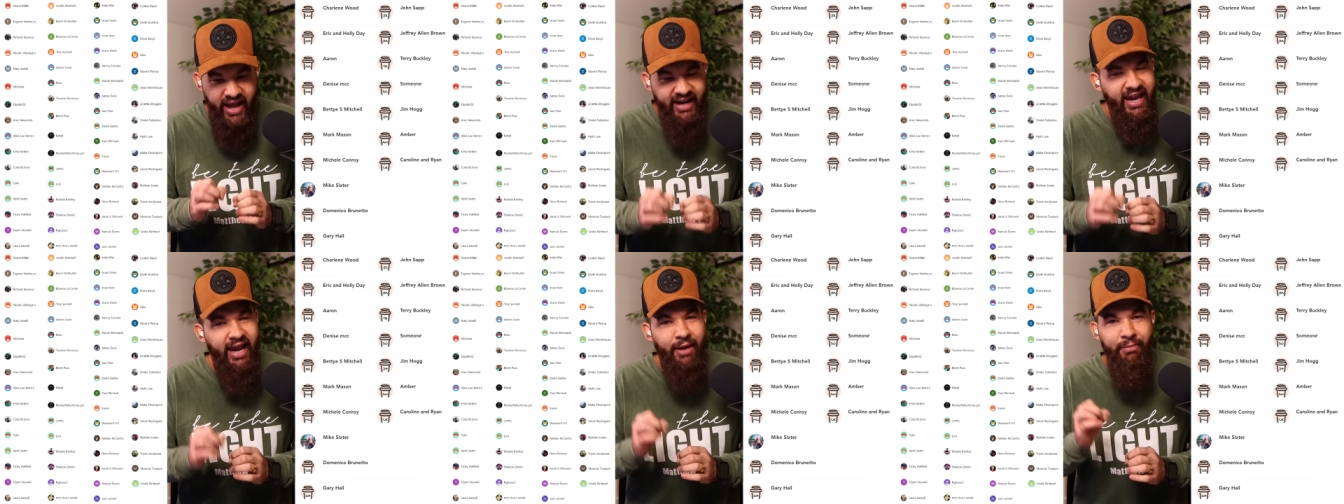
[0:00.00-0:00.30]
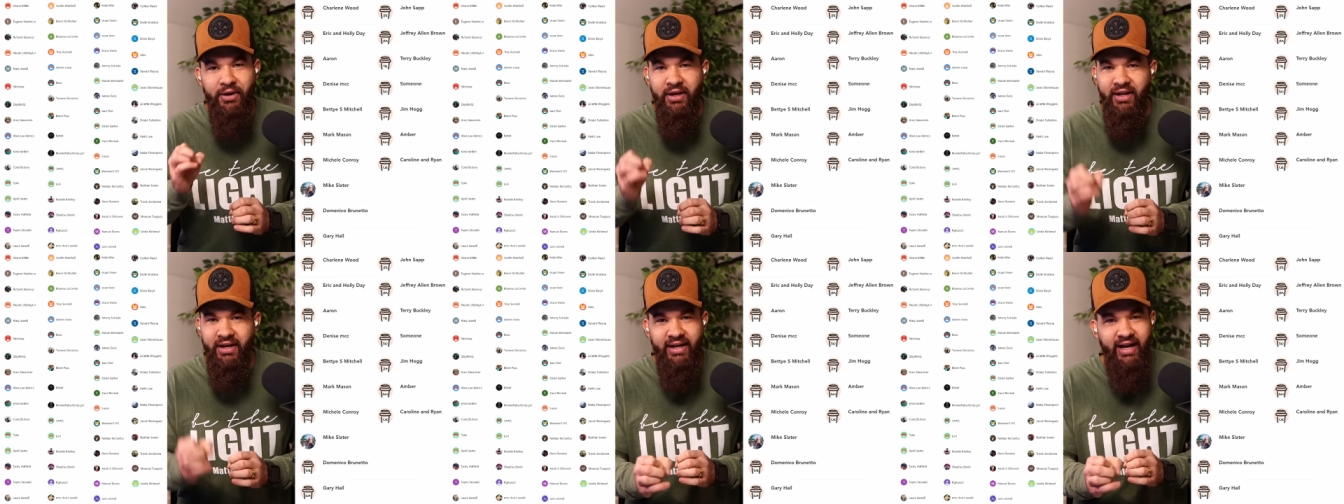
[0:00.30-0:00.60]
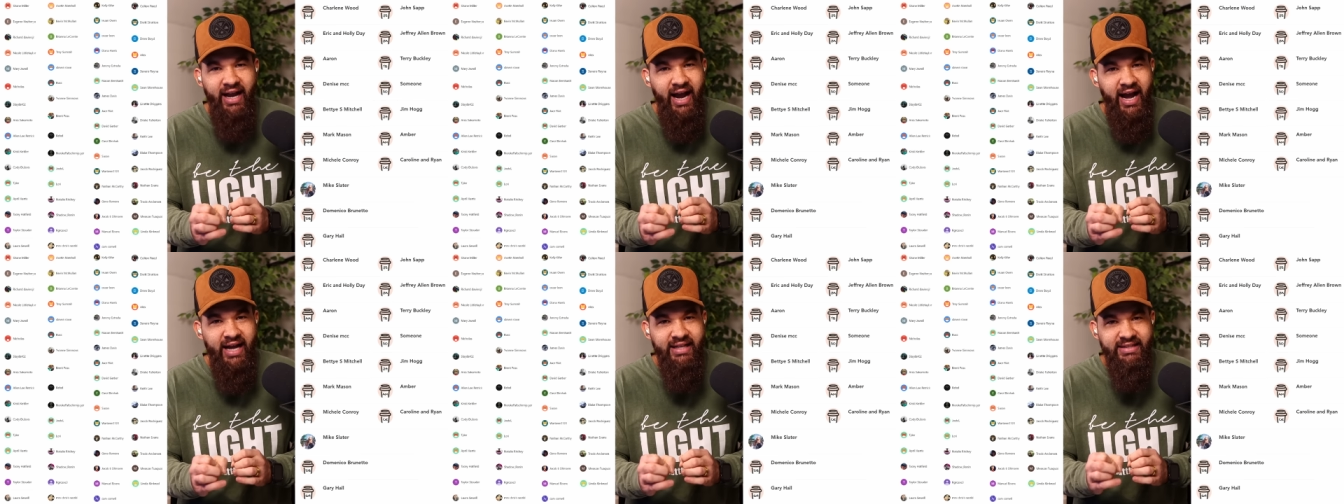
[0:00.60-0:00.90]
I can't put it
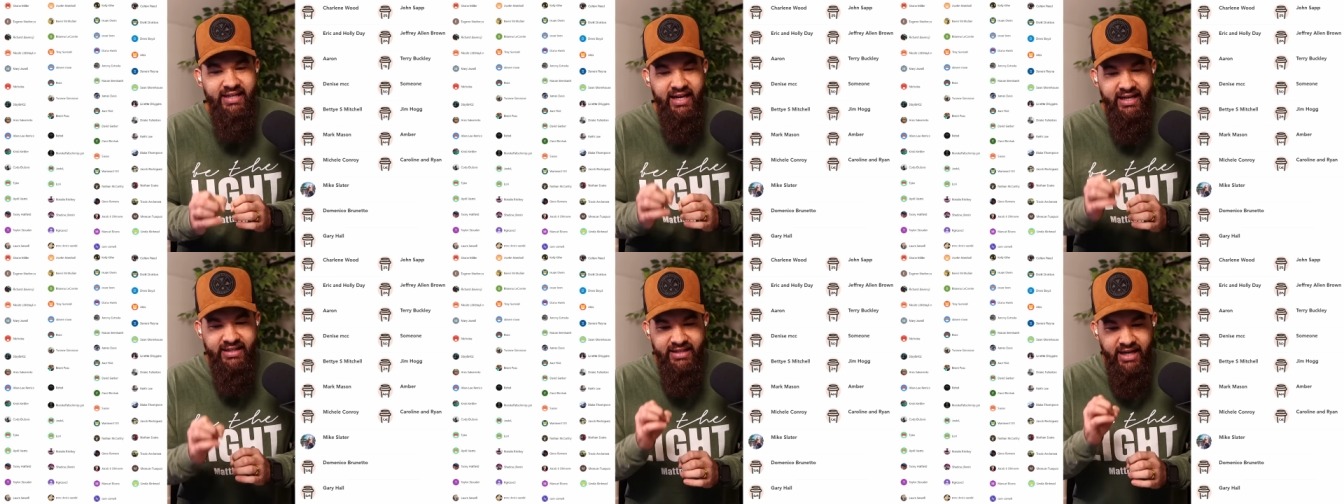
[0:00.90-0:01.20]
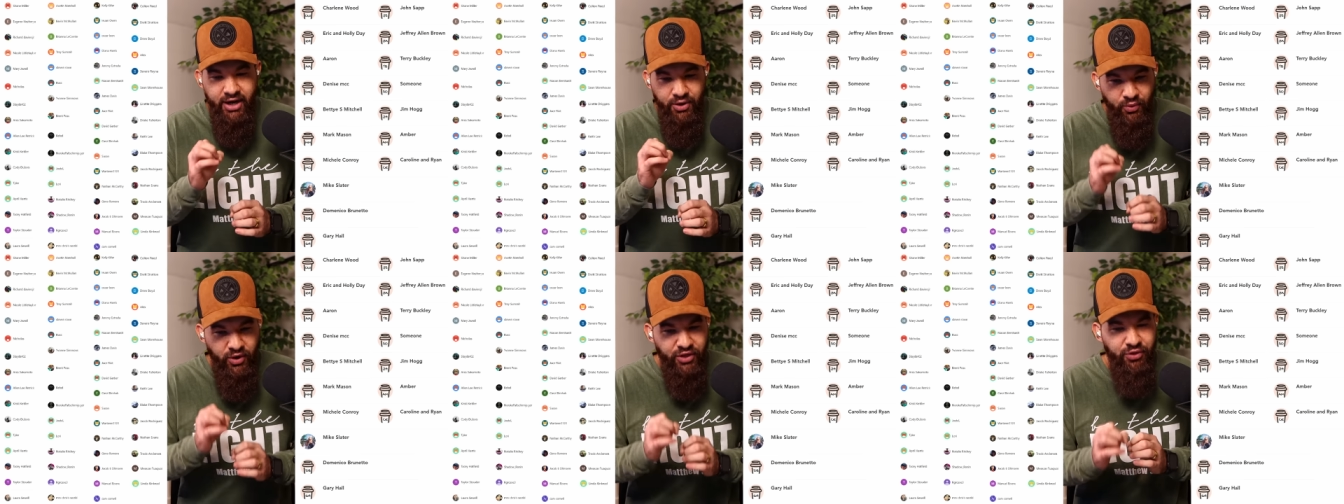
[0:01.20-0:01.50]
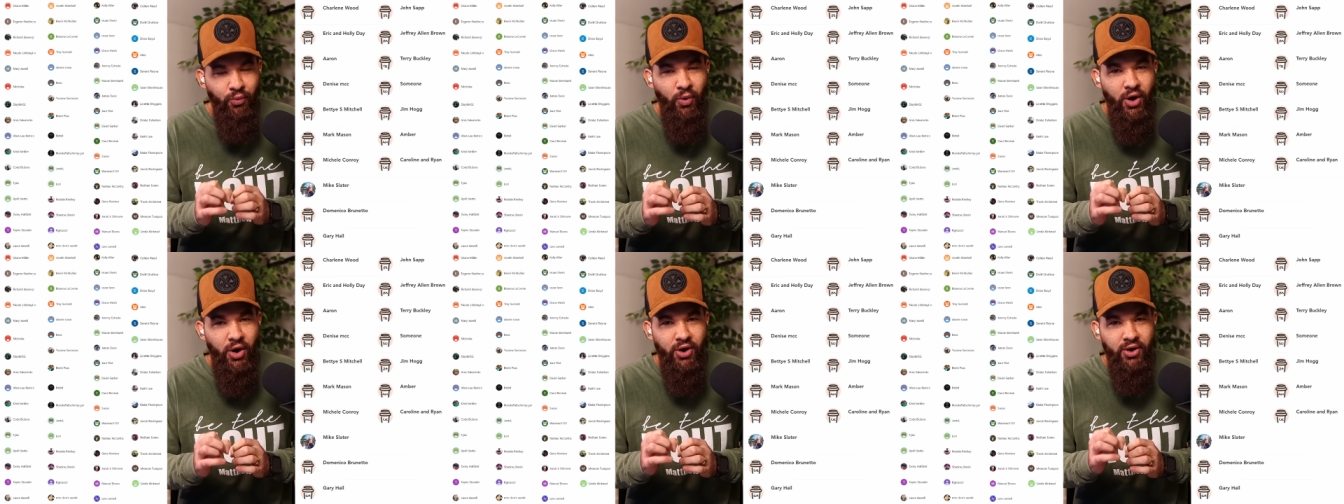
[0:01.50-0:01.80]
into context
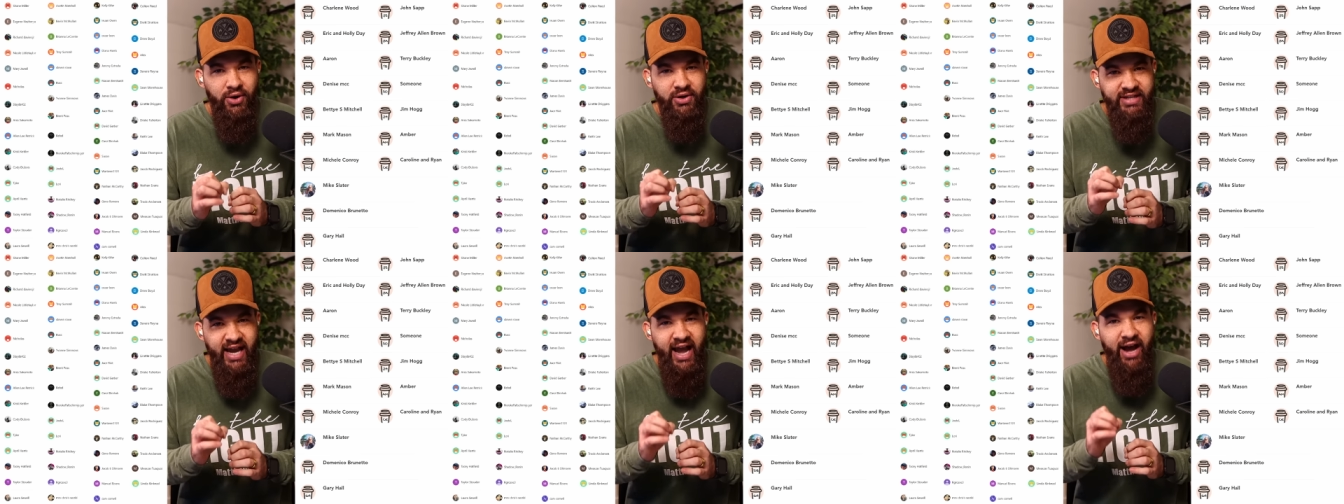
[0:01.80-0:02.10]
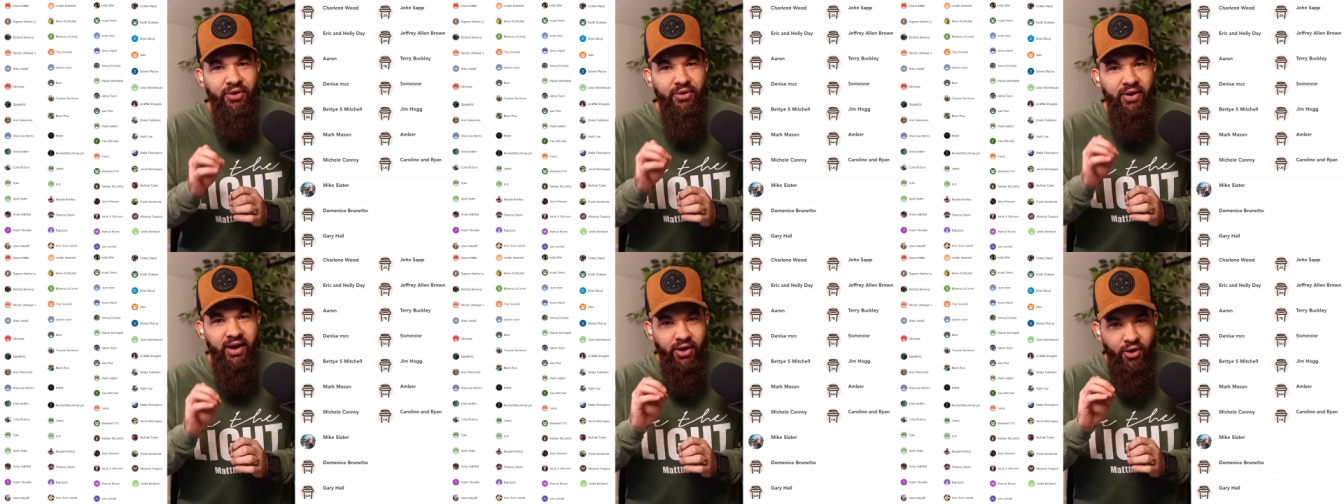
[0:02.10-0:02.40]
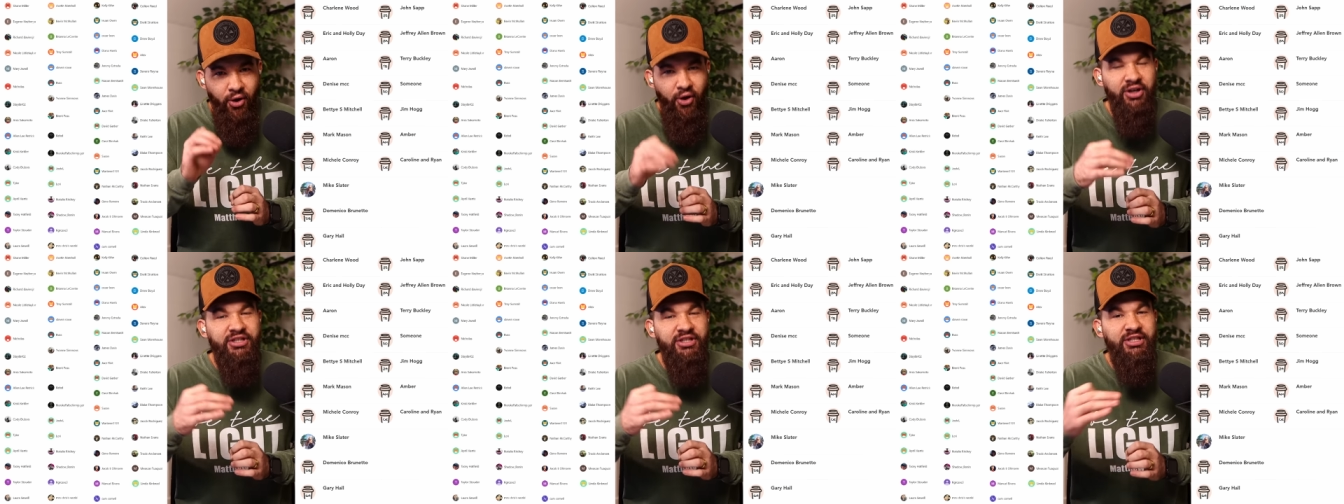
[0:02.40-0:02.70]
with words how
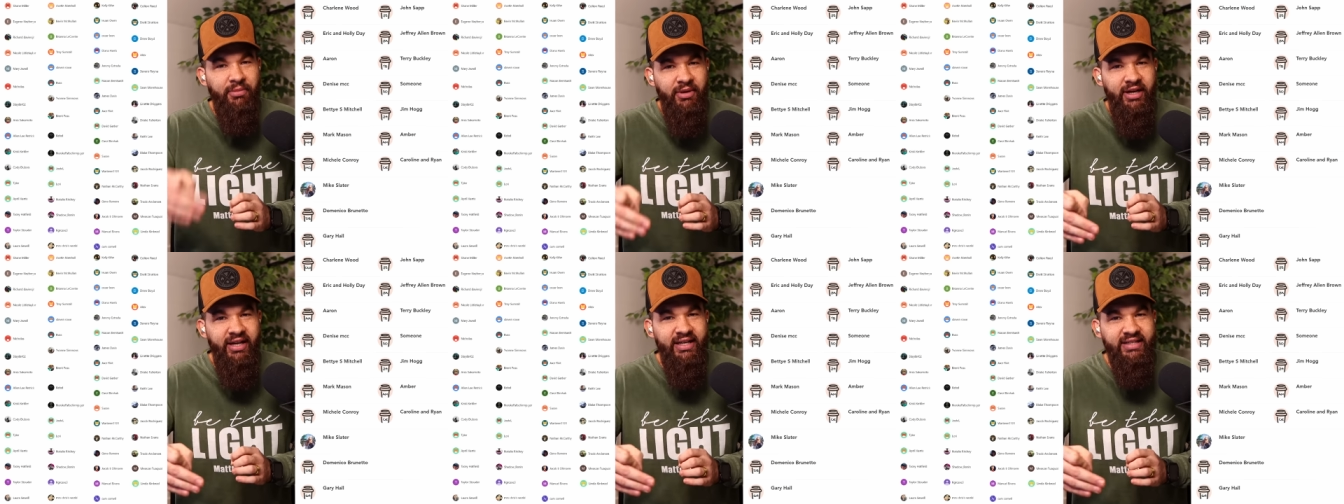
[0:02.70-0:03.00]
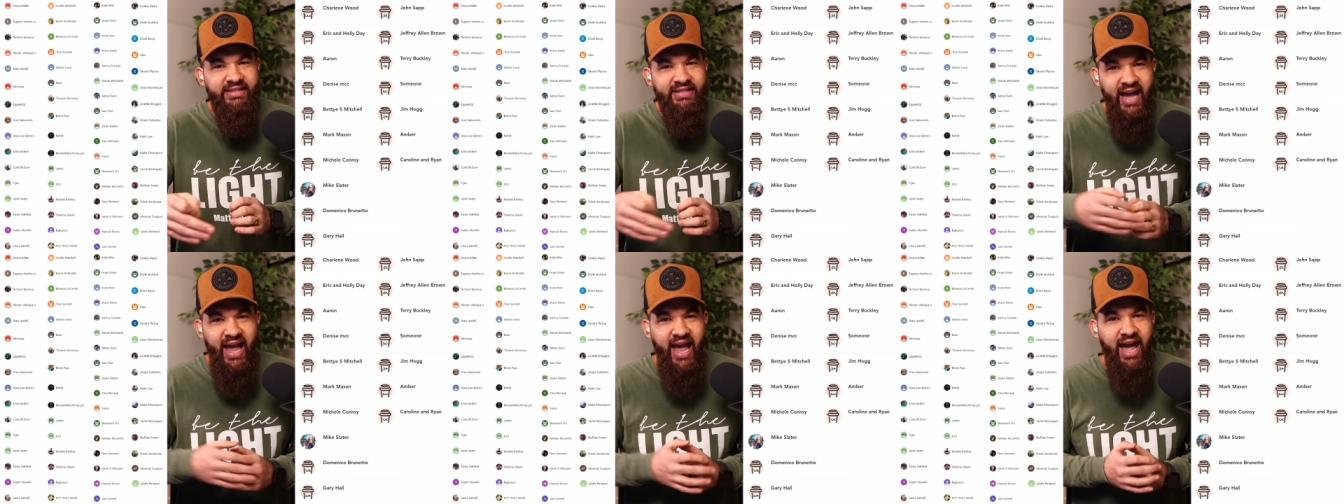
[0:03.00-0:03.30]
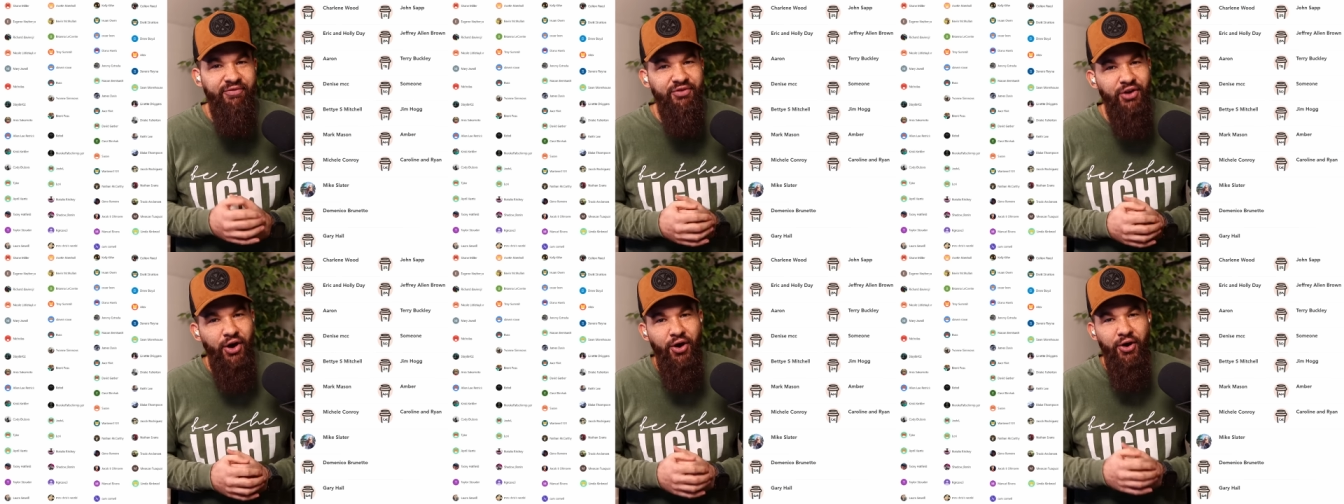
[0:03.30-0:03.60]
awesome it is to
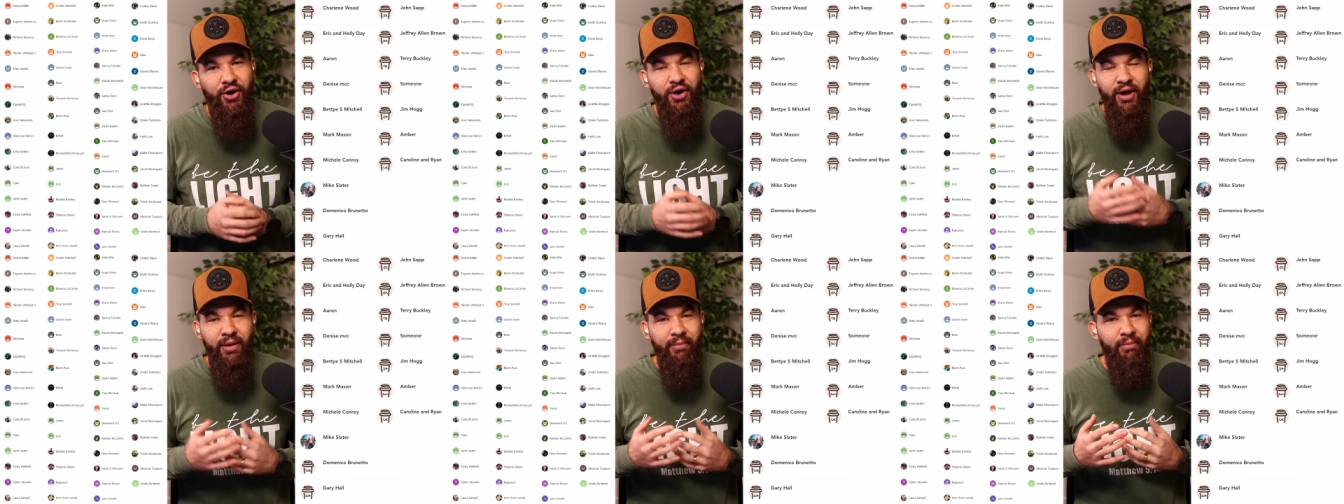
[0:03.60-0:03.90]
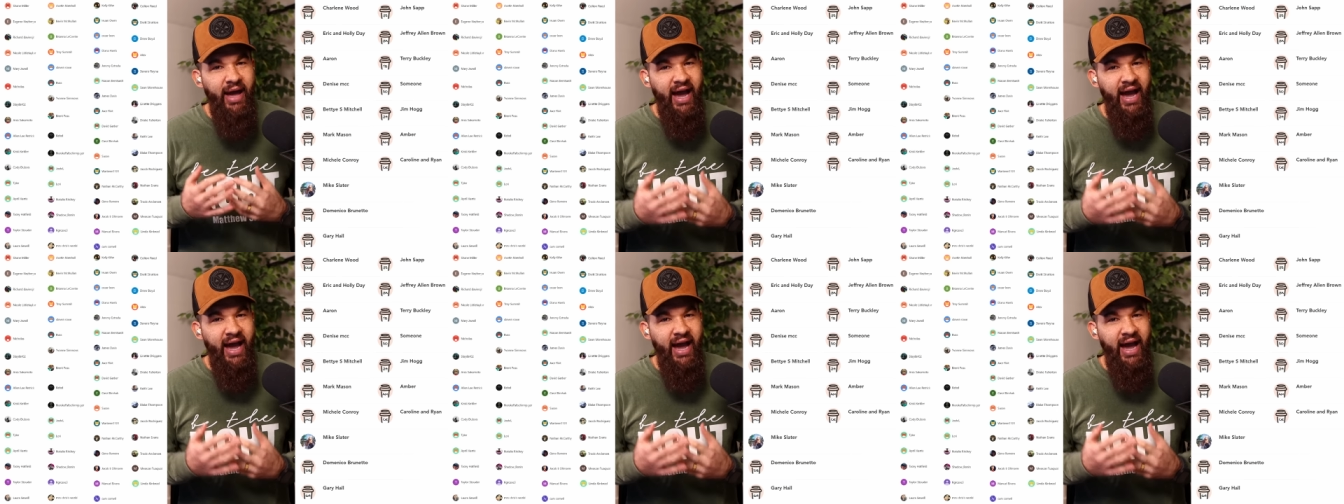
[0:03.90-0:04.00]
have y'all